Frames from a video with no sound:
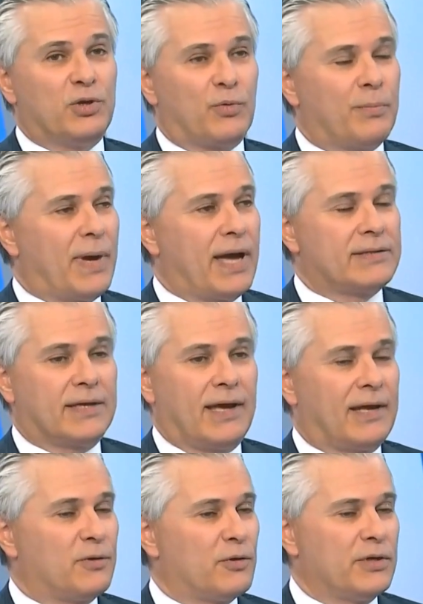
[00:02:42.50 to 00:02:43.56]
We're back to
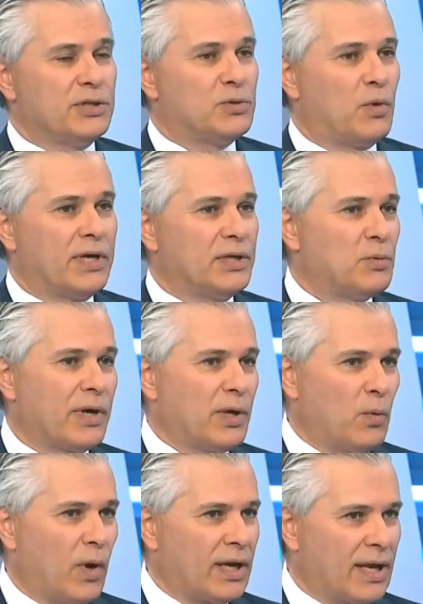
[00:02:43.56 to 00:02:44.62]
kind of early
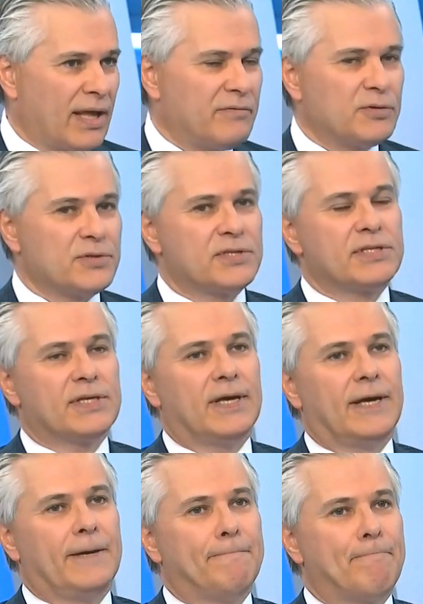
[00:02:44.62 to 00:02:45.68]
2021 levels.
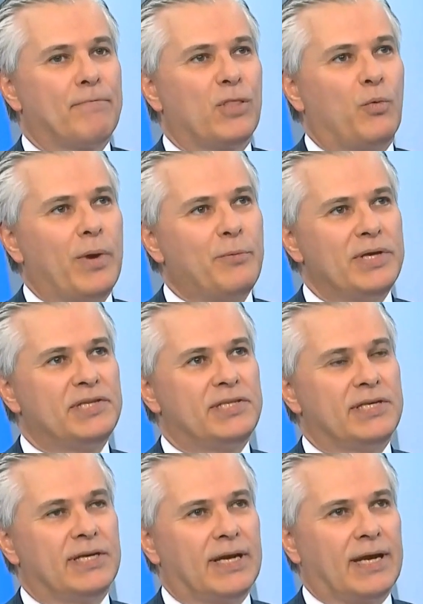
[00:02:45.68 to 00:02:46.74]
The way we
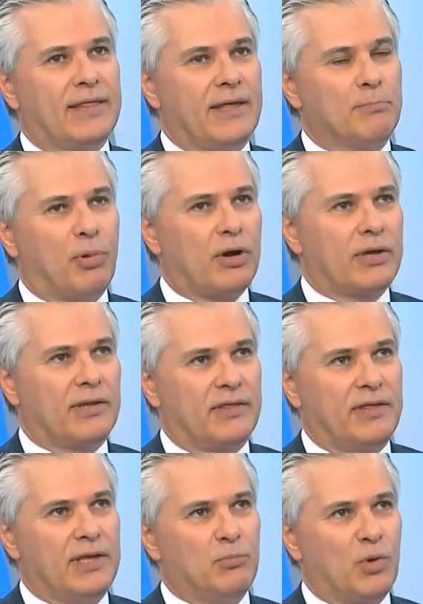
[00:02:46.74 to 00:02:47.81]
see it, and I think part of the
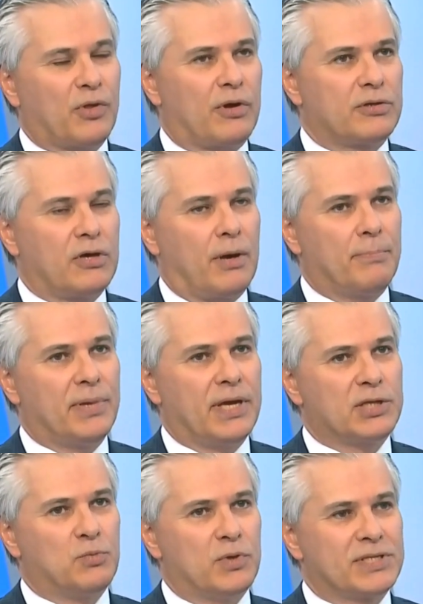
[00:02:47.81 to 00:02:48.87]
theme with our top
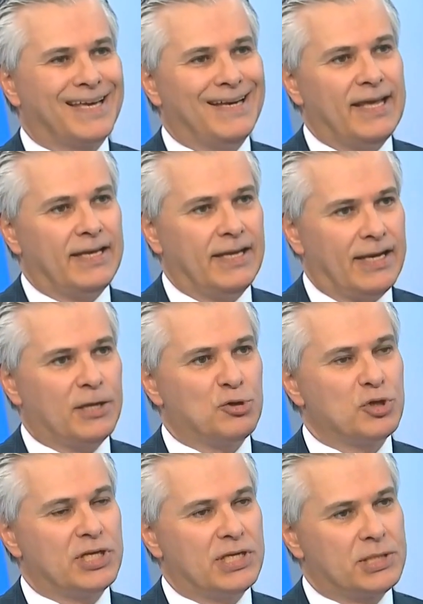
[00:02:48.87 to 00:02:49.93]
picks was Canadian
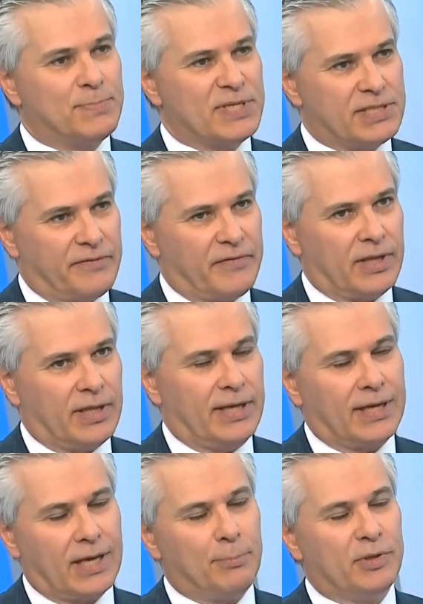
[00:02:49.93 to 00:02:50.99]
energy specifically,
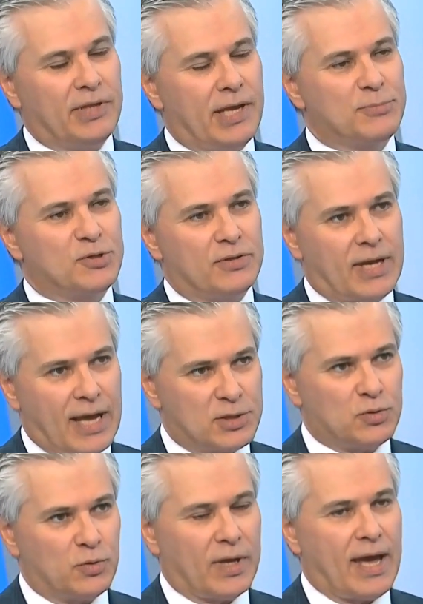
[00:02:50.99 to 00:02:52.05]
and a couple of names are
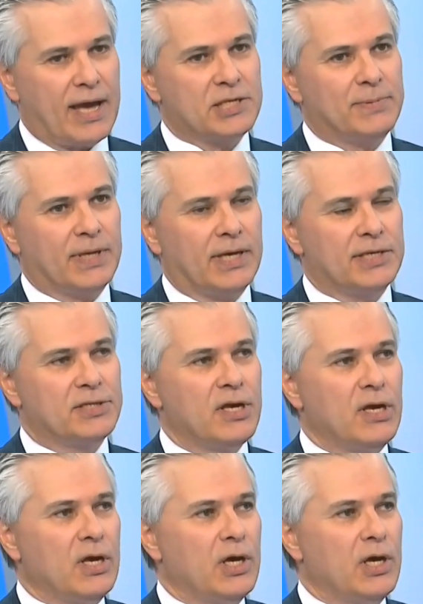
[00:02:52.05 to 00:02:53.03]
natural gas, because